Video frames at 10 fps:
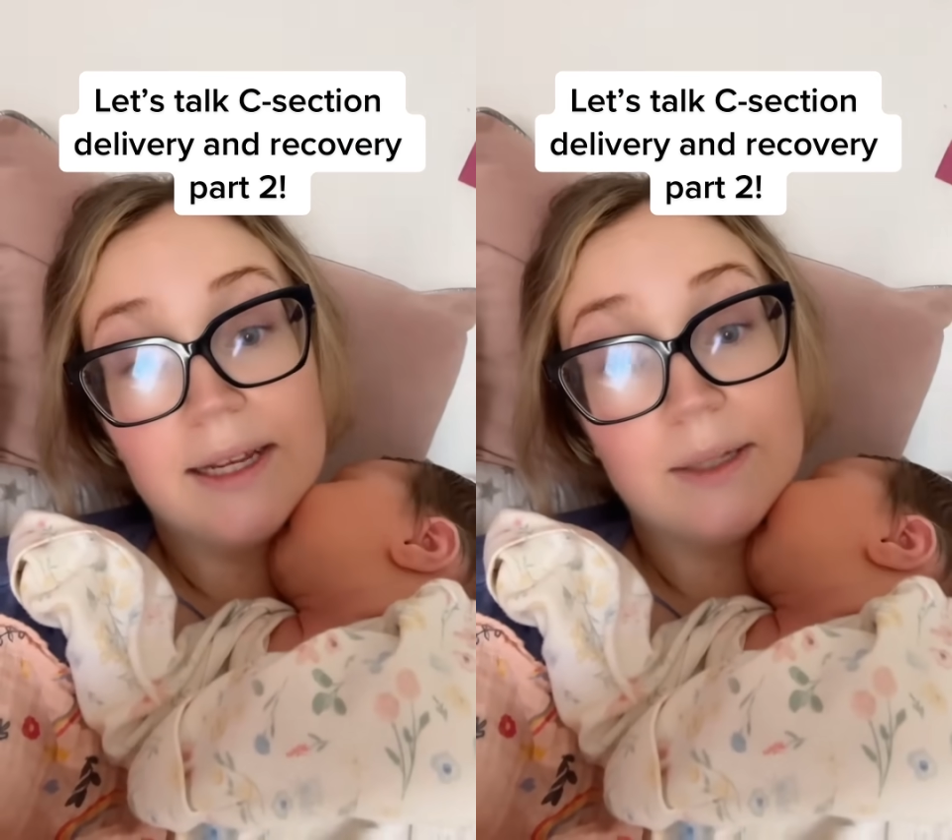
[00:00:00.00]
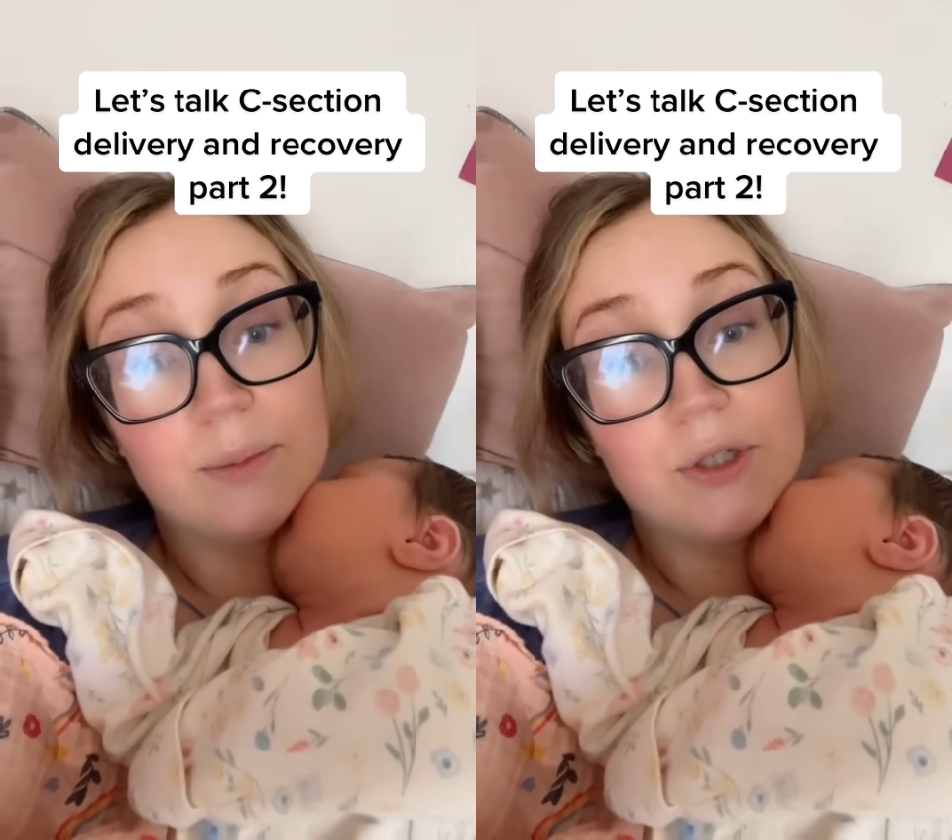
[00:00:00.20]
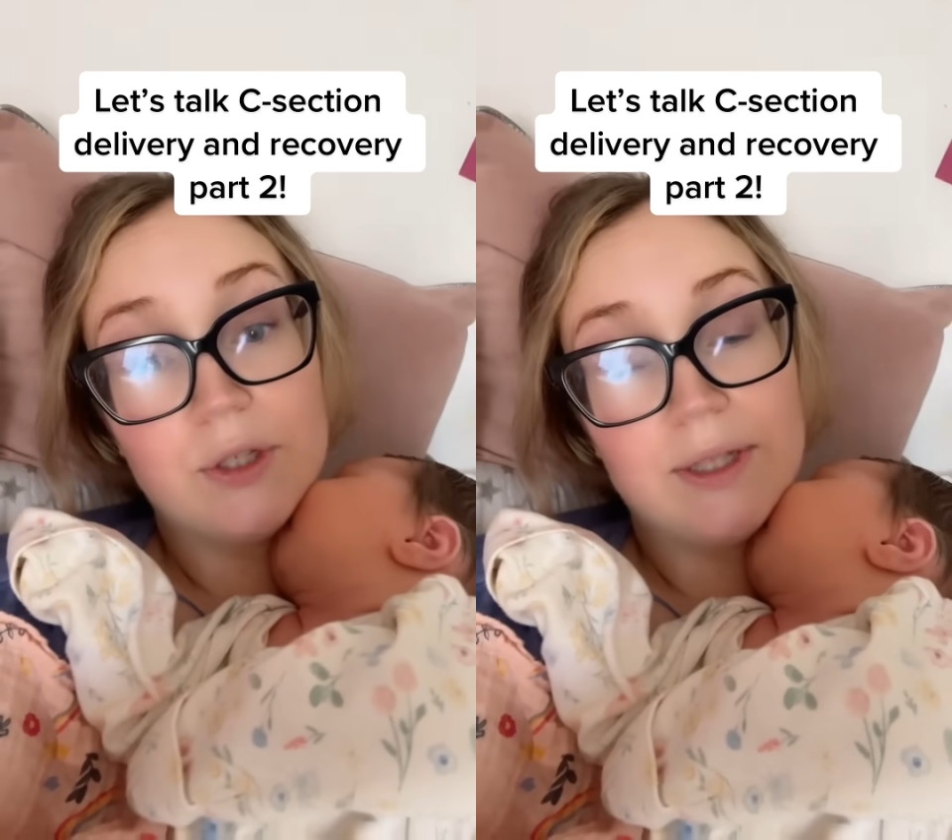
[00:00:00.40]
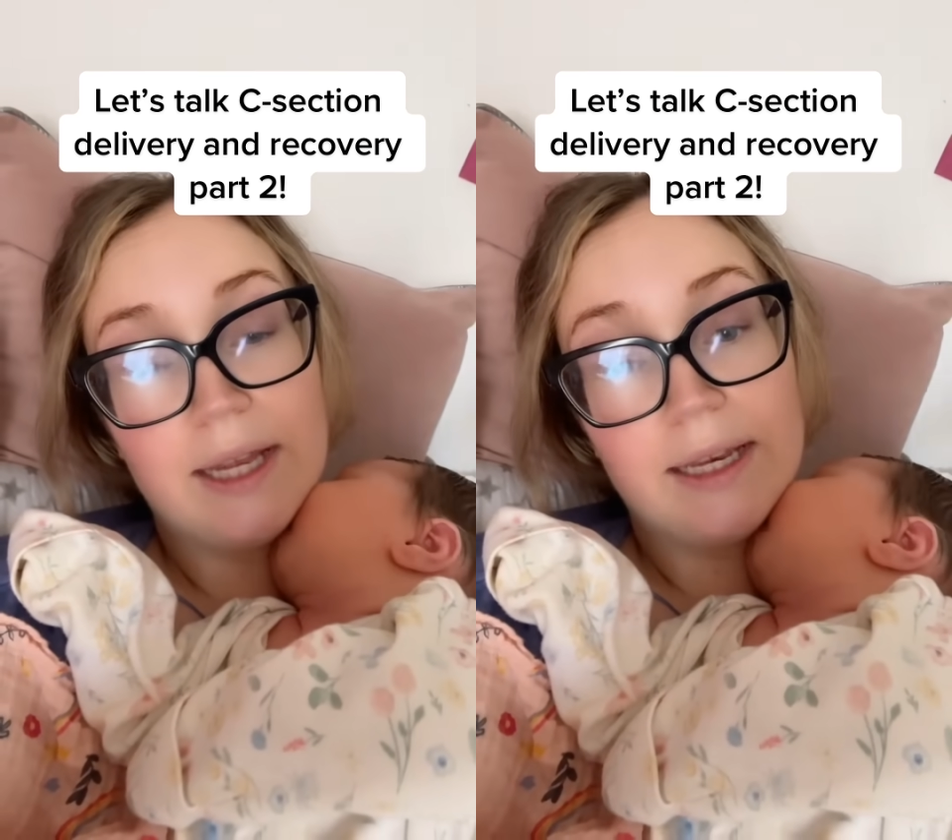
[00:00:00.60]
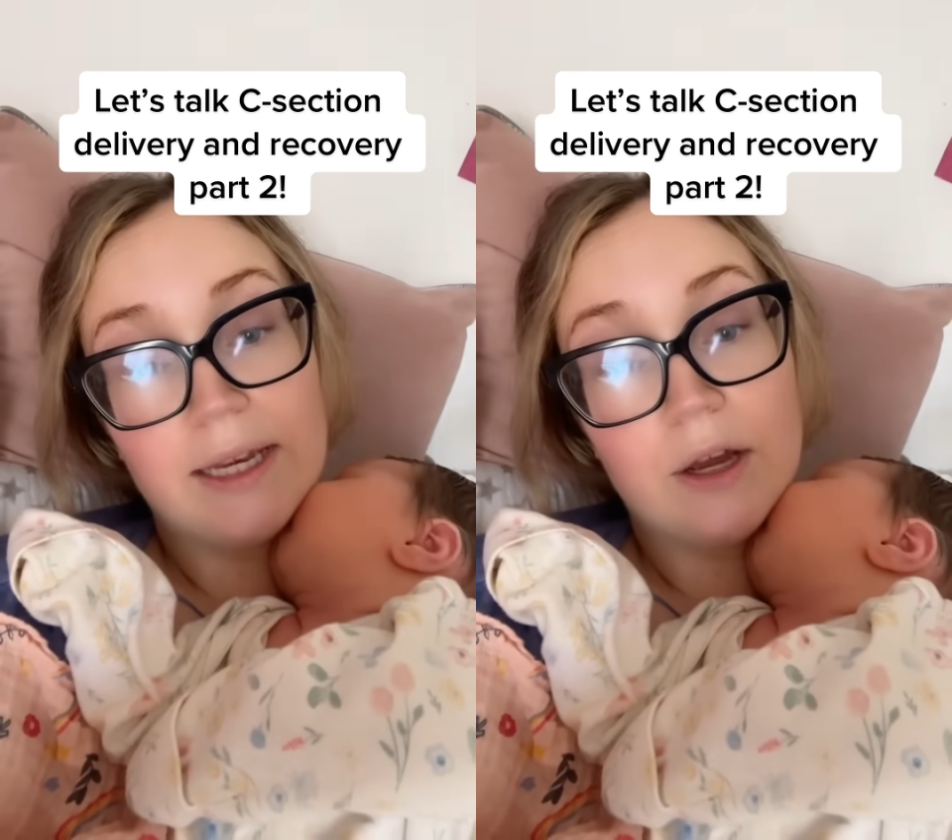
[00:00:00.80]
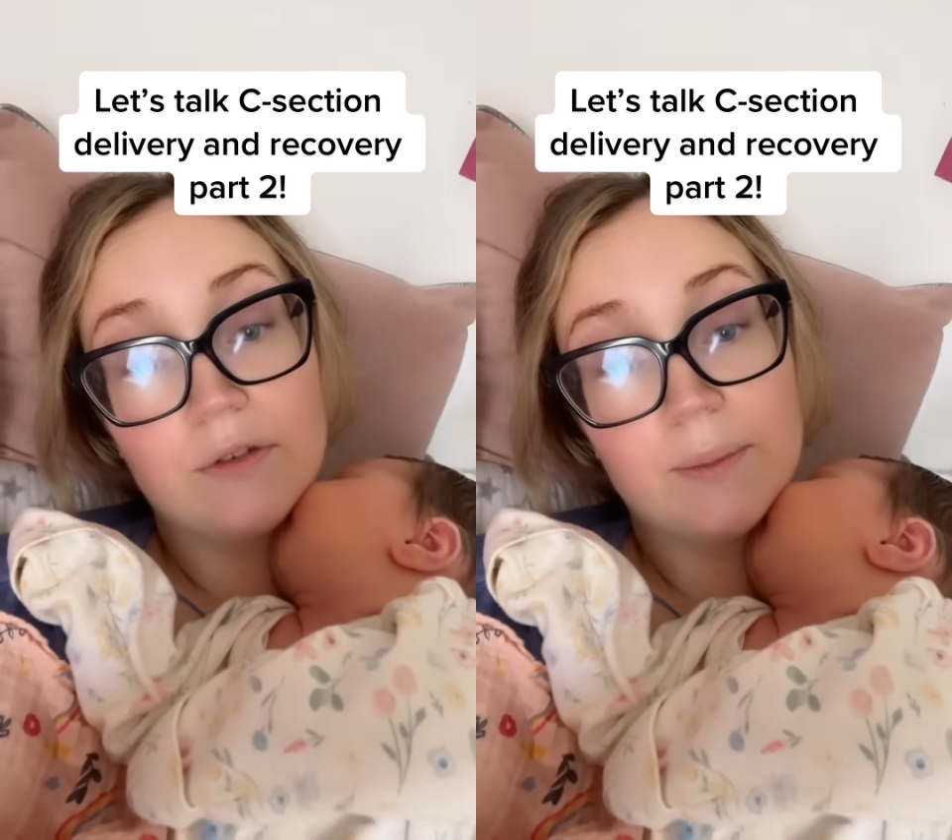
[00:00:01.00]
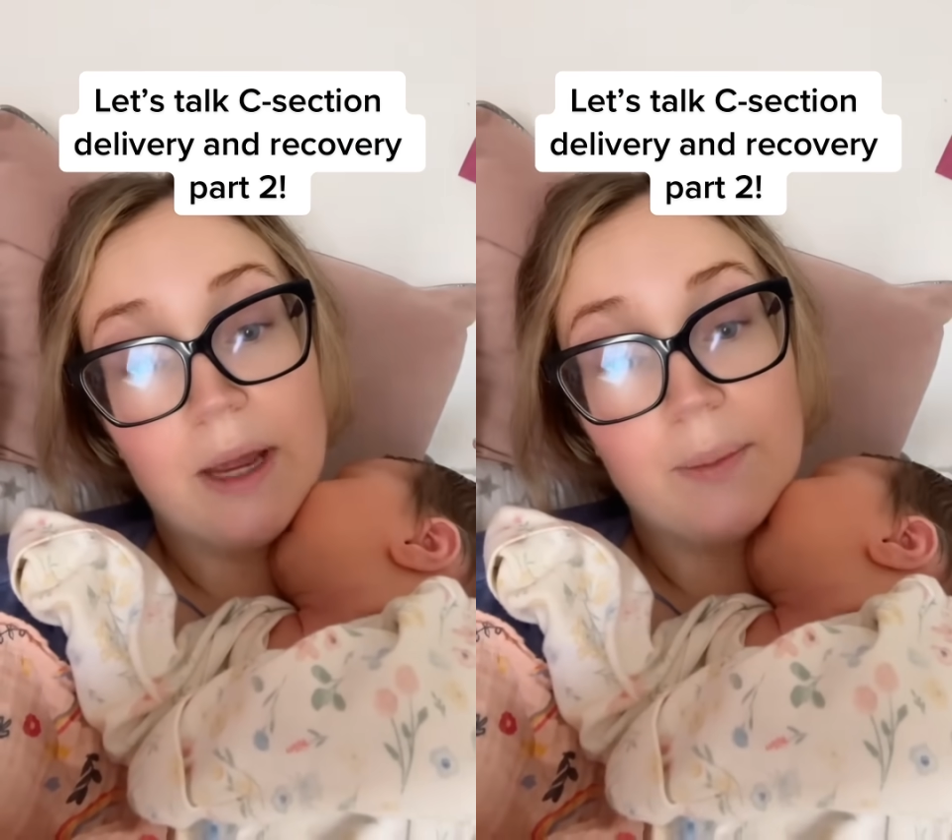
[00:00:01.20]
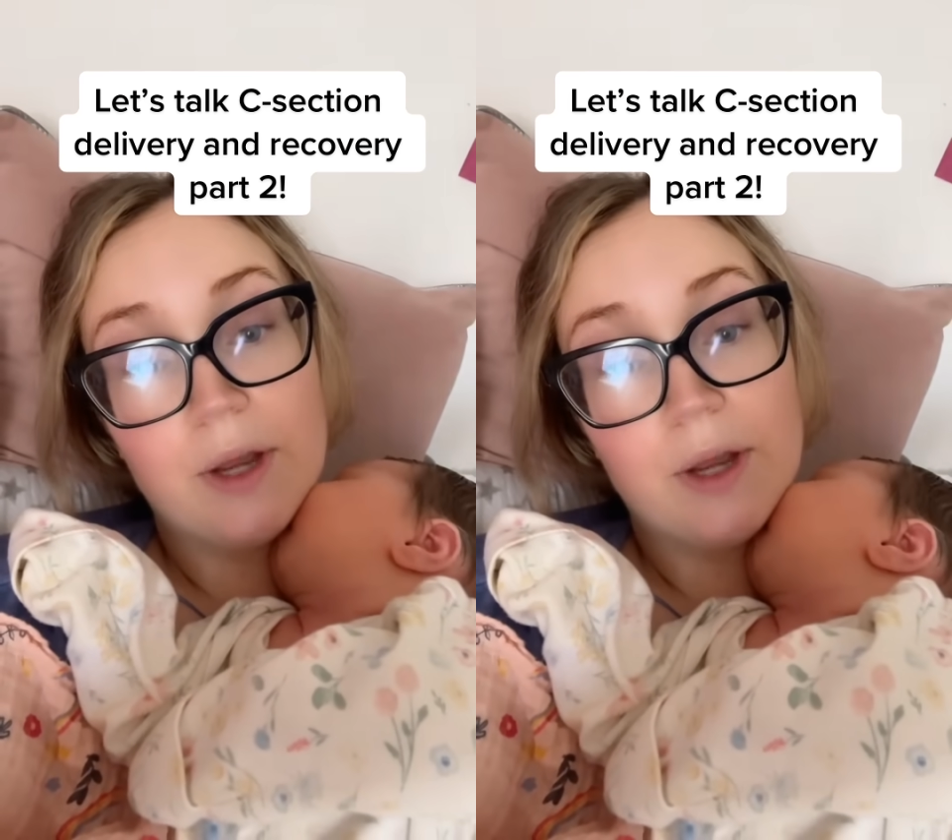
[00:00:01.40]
I didn't produce any after my